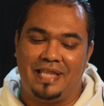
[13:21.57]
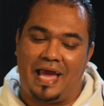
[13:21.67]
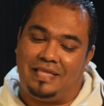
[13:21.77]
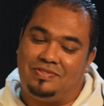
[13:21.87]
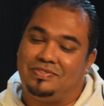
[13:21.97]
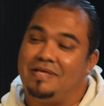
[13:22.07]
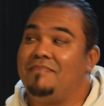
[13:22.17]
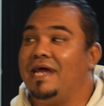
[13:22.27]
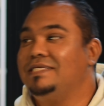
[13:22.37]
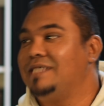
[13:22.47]
I took the
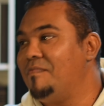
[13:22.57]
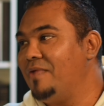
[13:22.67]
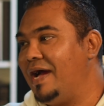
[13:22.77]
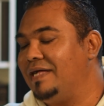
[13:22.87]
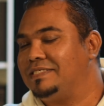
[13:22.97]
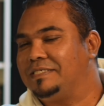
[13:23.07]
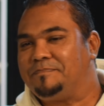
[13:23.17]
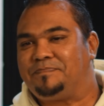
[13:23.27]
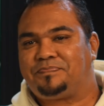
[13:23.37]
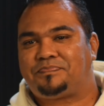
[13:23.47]
money somewhere else.
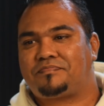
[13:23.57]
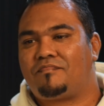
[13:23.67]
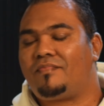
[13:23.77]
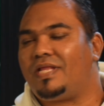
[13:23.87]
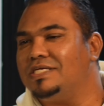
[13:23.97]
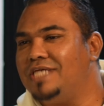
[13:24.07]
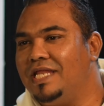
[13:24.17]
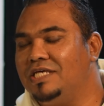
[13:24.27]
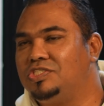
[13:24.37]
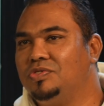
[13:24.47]
She
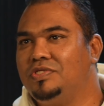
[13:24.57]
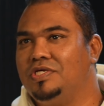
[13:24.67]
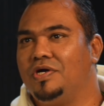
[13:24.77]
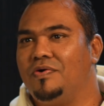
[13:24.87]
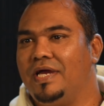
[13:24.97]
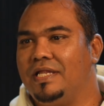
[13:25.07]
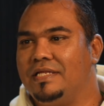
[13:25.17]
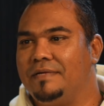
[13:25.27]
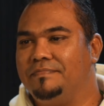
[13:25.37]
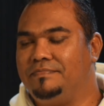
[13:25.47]
understood, and
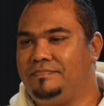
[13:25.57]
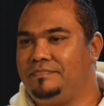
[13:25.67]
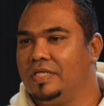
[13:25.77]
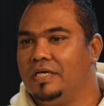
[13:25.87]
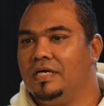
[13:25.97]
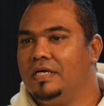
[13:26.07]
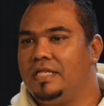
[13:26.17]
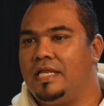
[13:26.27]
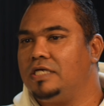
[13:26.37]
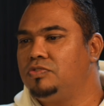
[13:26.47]
the
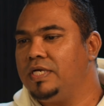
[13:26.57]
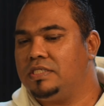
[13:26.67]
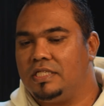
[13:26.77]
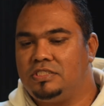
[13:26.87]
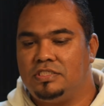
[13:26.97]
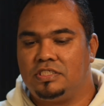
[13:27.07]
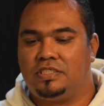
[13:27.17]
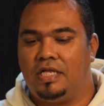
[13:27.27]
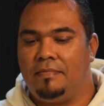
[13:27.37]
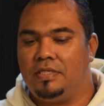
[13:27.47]
next week then she just
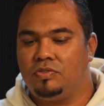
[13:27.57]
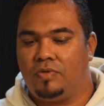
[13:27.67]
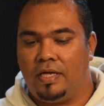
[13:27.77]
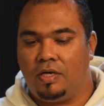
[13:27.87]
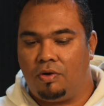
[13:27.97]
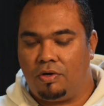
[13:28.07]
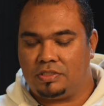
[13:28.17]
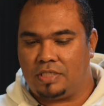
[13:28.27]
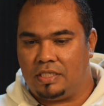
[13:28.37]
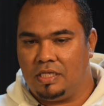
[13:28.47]
sent me to a course.
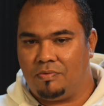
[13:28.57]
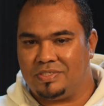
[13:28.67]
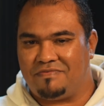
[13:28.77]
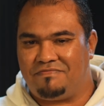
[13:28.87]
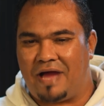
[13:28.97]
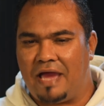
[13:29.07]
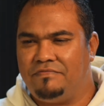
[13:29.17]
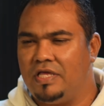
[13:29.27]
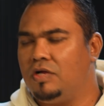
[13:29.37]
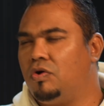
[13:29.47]
I think it was a
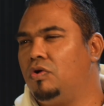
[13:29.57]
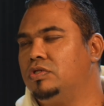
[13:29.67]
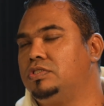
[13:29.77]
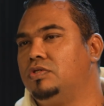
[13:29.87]
5-day course.